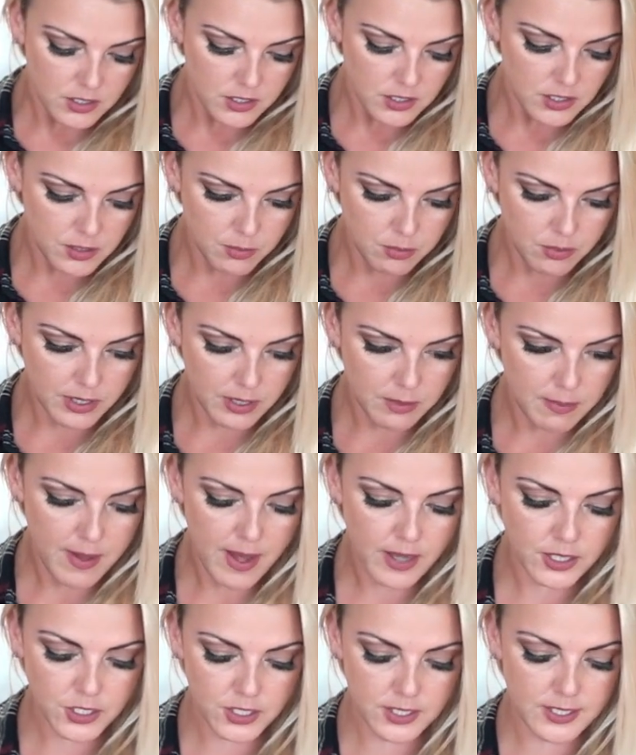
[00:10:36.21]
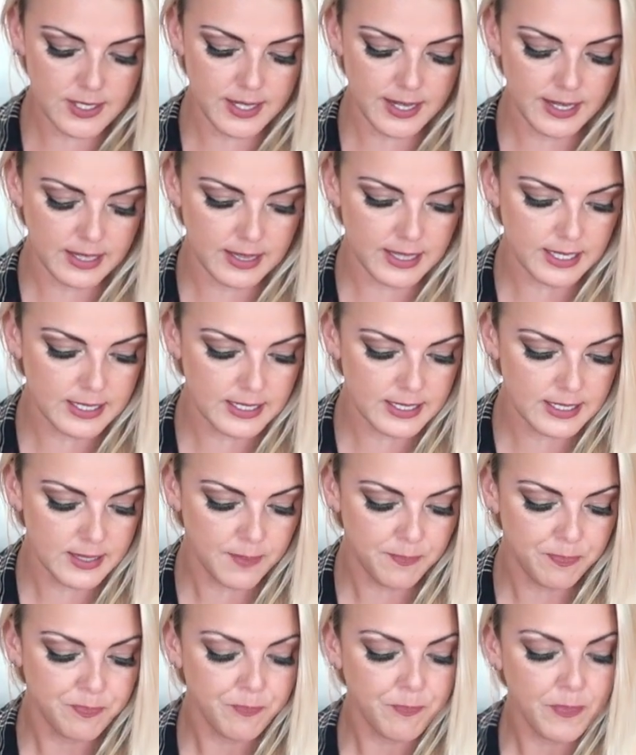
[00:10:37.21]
So bring it back just like this.